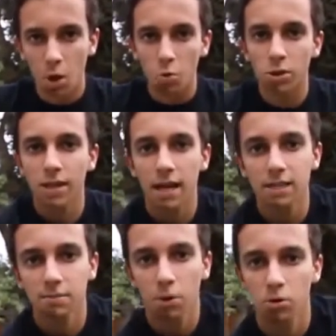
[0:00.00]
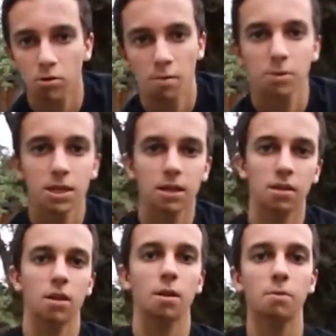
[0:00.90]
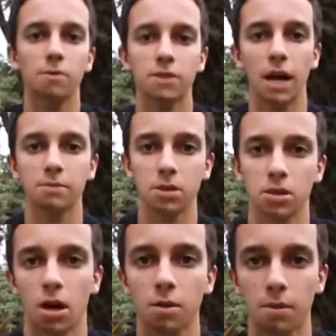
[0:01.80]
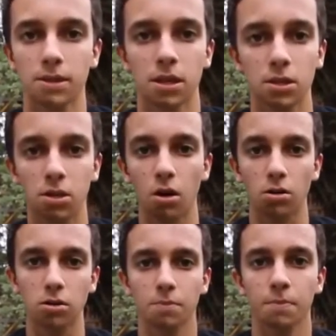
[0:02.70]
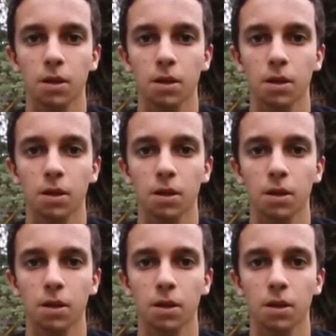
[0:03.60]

with the x component representing the number of times the document says Donald,